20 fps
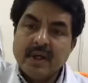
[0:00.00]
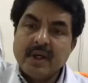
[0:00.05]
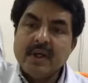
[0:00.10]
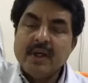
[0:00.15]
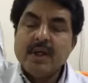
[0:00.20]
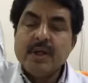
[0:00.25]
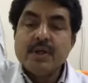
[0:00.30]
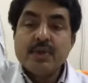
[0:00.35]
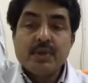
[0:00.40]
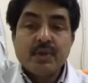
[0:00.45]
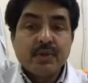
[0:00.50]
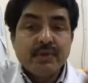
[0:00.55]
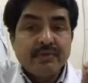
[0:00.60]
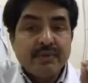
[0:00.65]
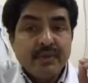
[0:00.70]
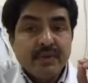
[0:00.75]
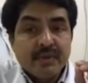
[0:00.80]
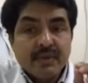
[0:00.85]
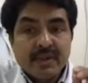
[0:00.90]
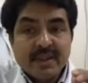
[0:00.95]
So if you
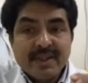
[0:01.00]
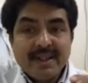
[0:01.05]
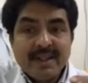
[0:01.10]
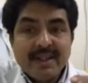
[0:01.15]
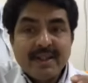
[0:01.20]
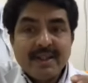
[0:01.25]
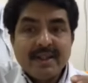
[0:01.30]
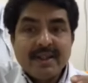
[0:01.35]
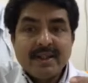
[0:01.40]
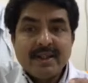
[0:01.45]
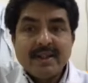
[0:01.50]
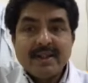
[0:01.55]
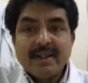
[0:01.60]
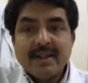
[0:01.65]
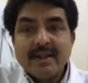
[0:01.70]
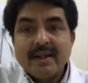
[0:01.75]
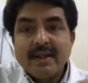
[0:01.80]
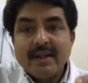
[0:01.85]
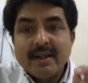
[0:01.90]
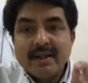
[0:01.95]
see
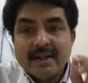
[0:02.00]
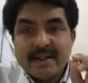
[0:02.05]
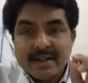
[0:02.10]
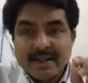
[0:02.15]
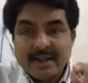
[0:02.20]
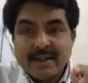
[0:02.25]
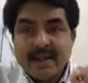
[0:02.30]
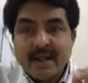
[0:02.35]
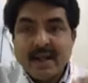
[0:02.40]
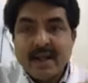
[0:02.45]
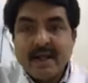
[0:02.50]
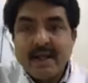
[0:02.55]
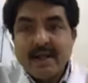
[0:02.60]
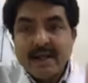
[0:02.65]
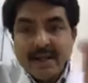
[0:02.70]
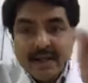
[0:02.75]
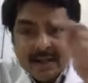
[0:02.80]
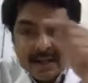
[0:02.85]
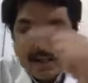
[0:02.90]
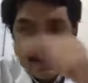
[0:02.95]
scar
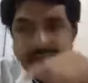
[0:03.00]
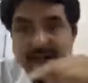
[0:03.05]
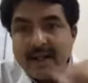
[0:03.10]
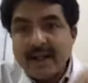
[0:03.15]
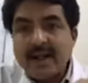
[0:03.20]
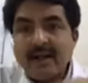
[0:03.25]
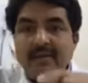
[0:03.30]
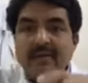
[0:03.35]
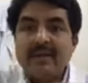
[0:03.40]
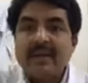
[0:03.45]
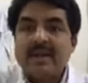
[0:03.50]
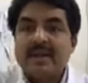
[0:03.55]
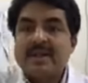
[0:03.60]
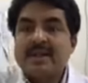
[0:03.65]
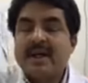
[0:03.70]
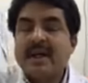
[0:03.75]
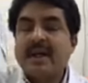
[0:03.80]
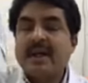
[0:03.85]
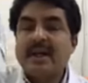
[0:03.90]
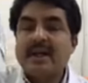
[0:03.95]
in and around the sinus